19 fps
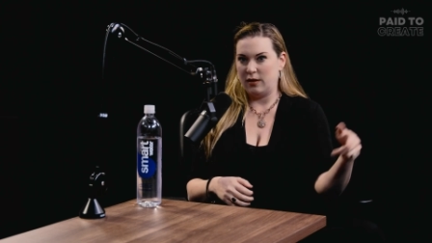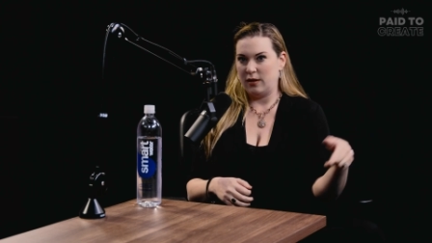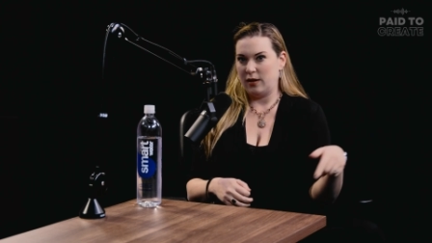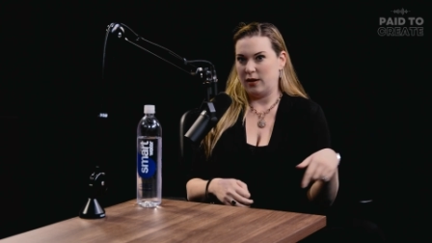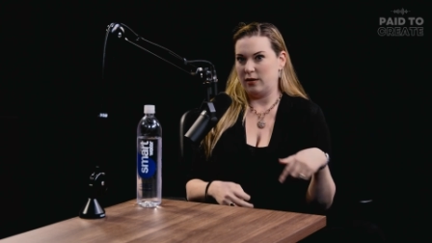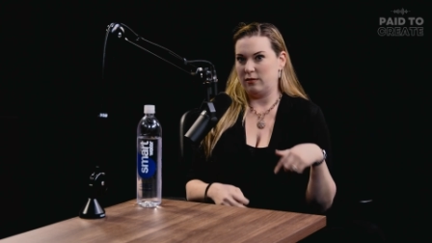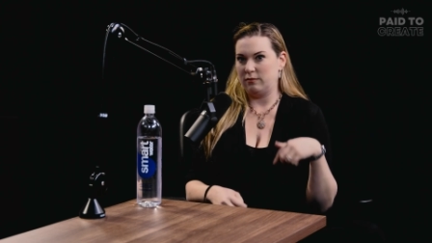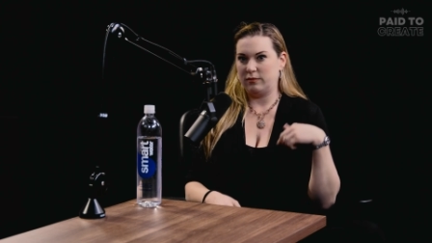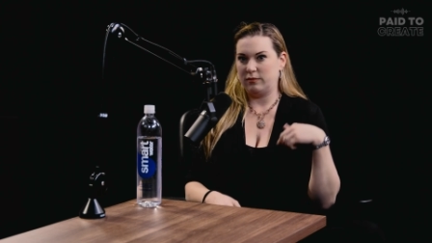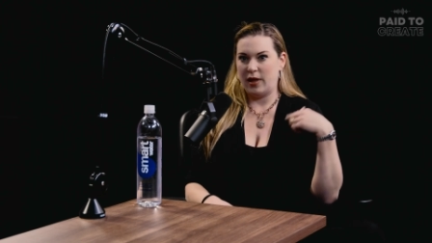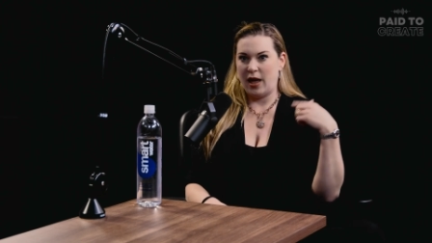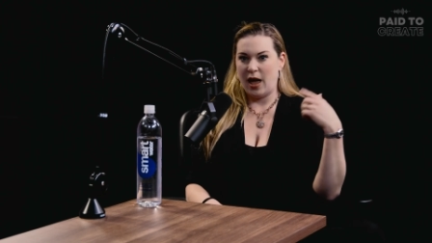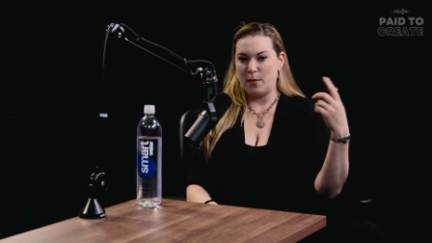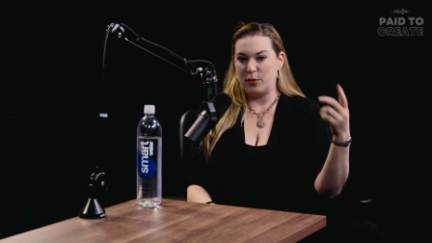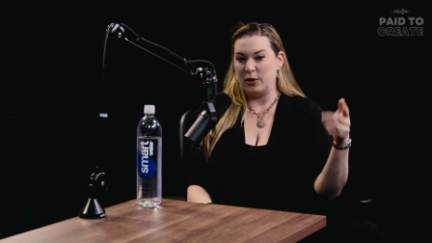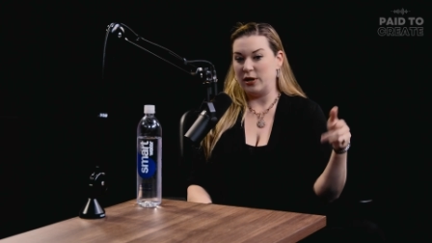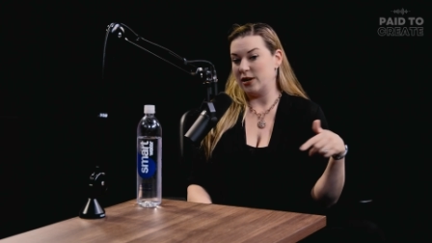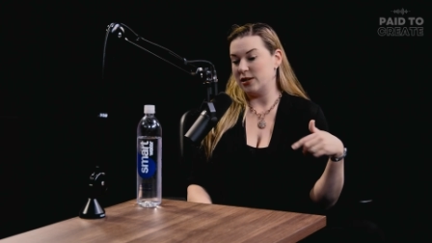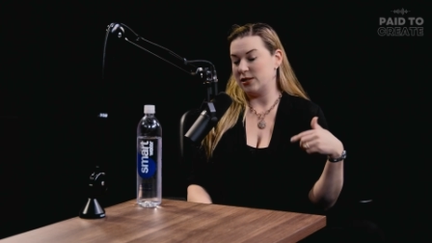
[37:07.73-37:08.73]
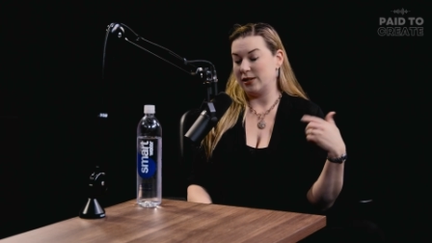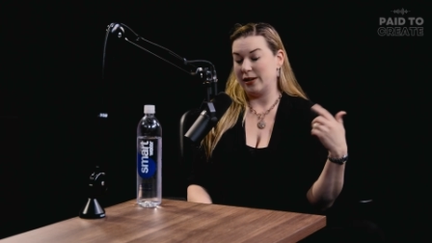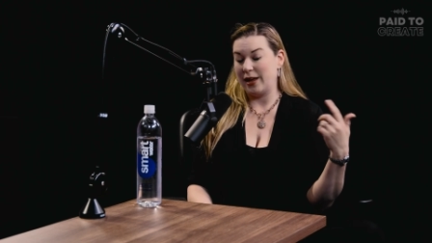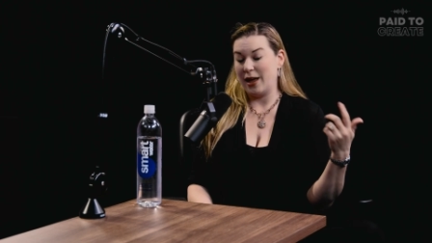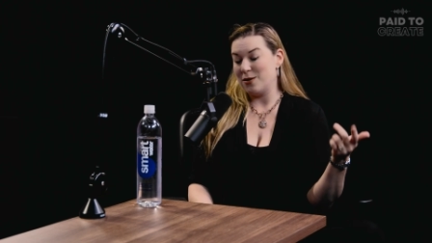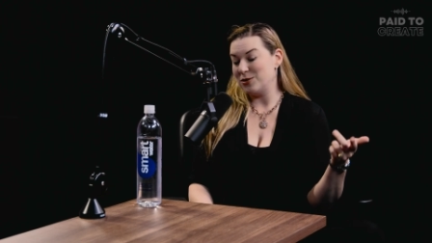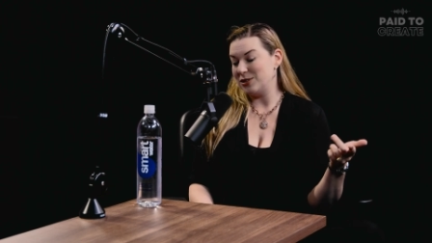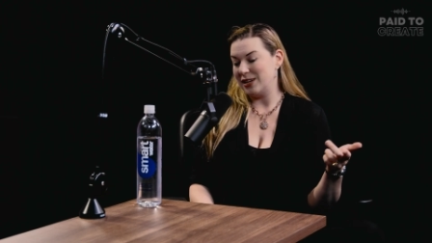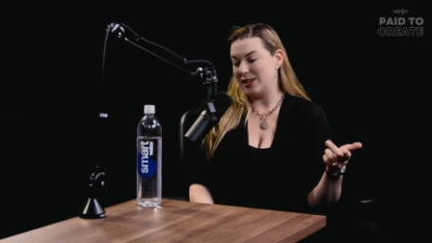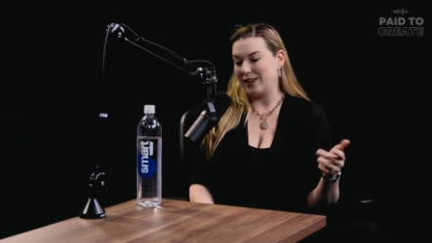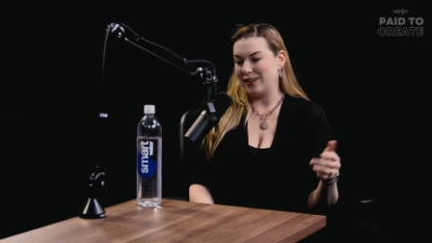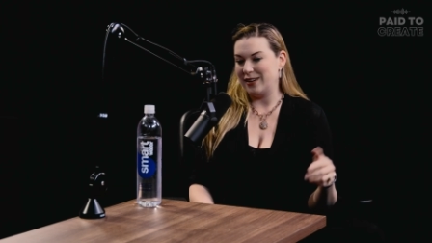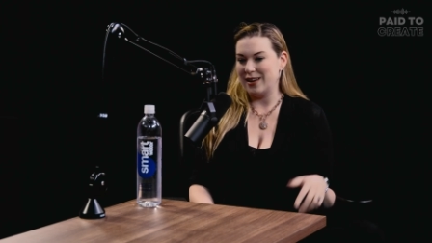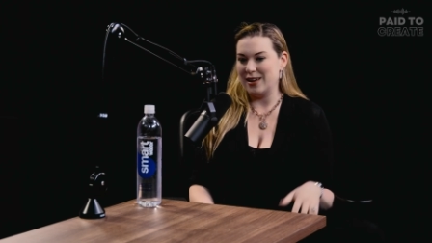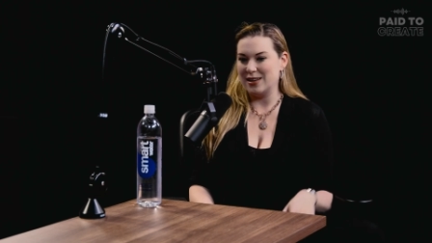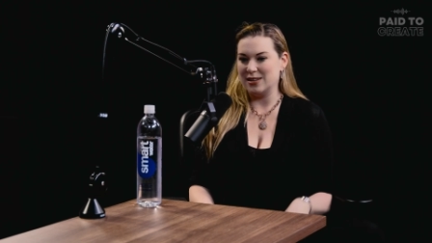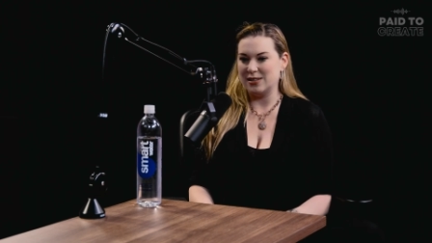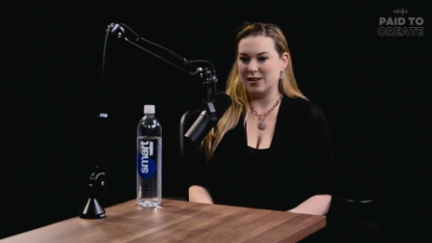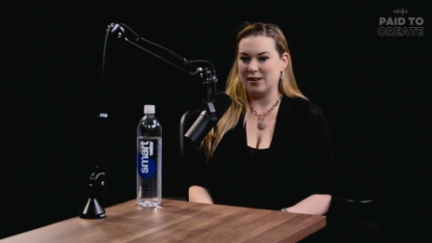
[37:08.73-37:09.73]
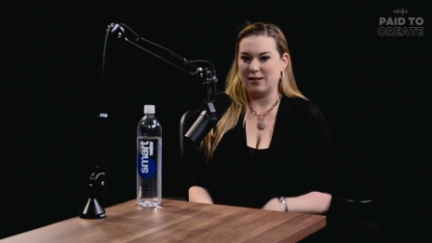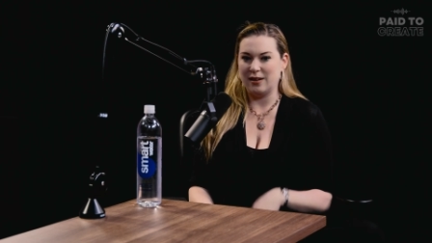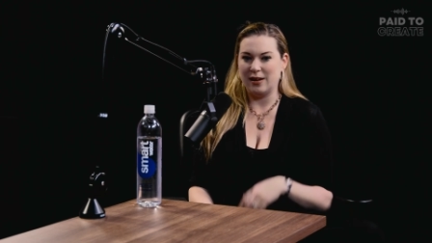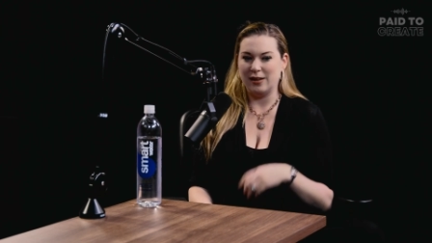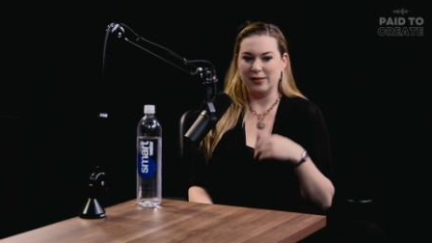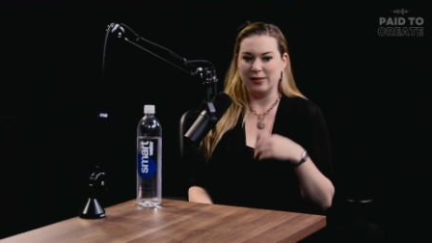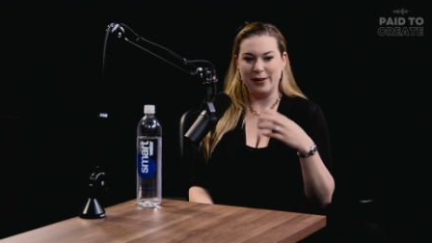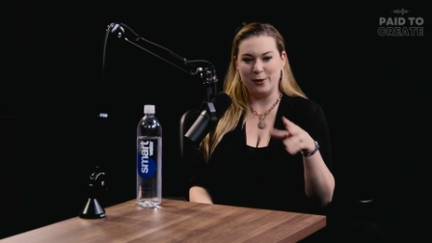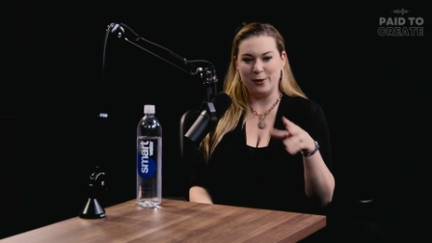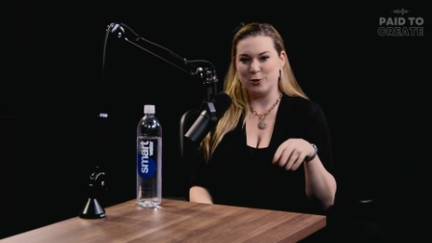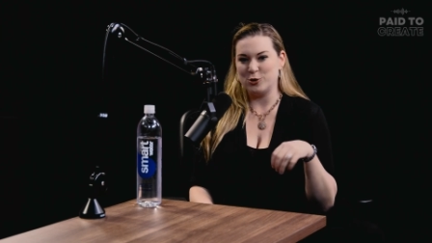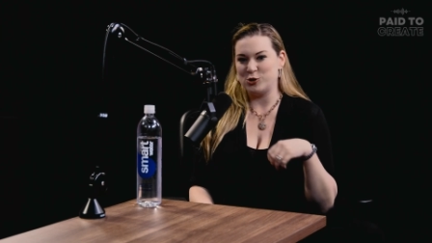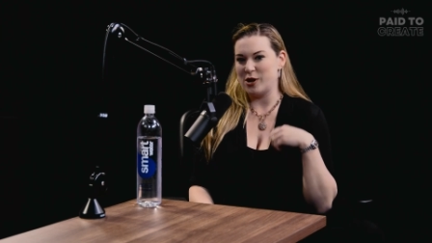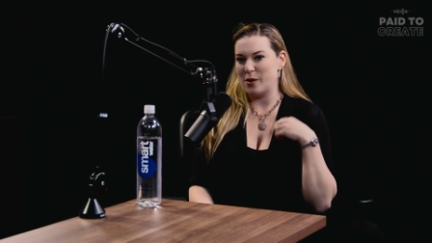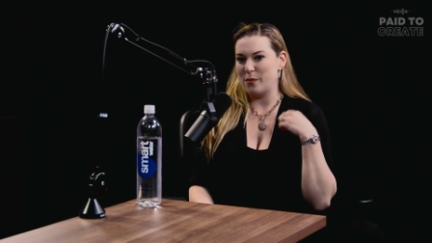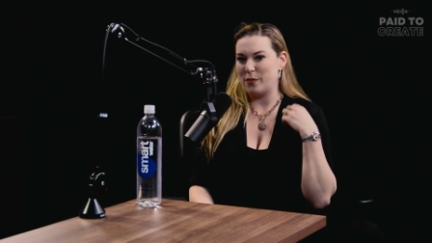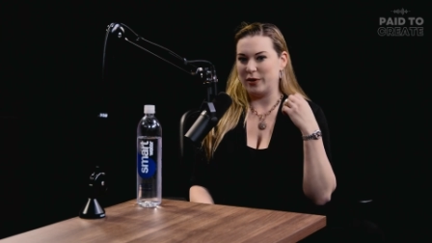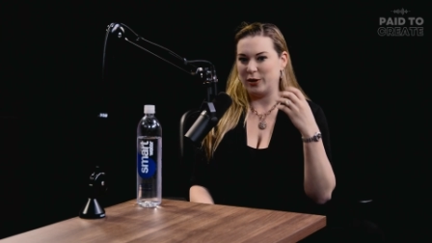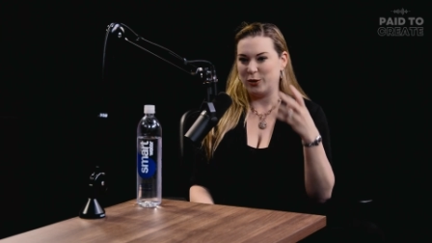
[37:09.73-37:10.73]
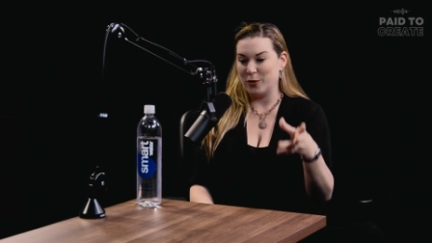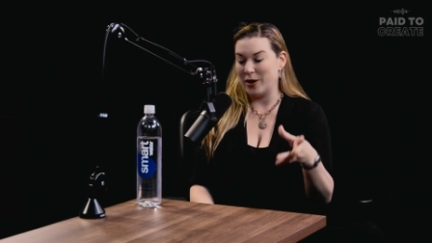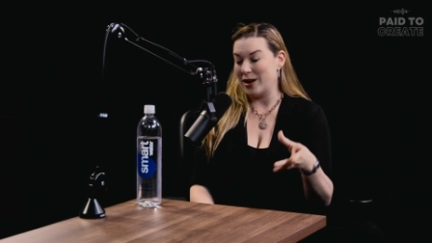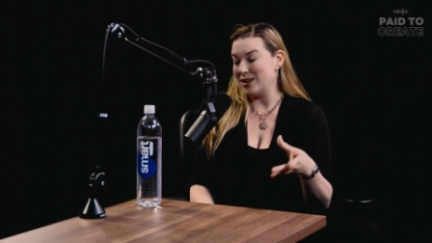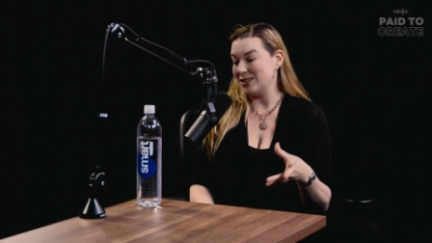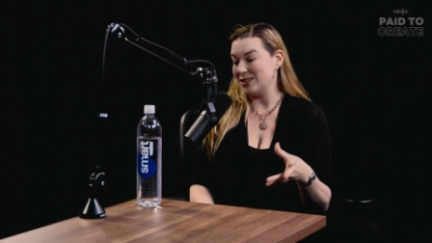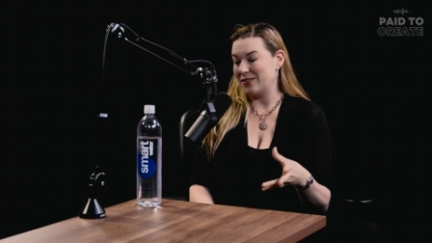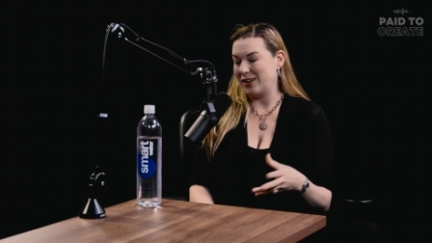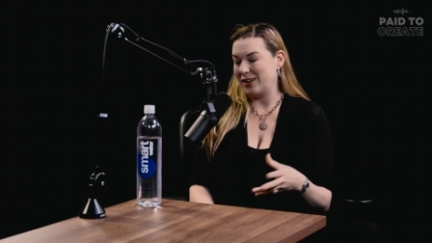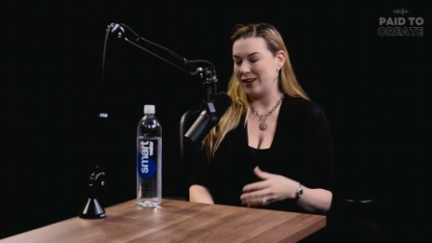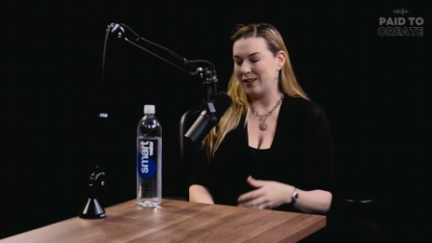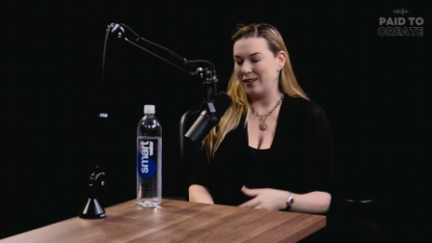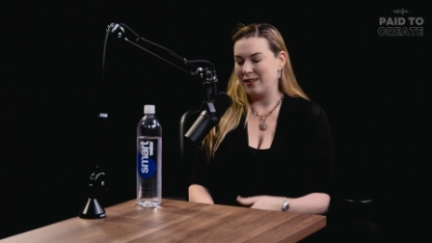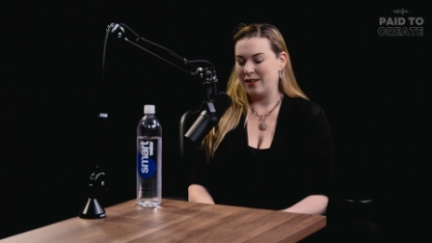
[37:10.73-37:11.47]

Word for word: and happiness and accounting and his and, and leadership and creativity.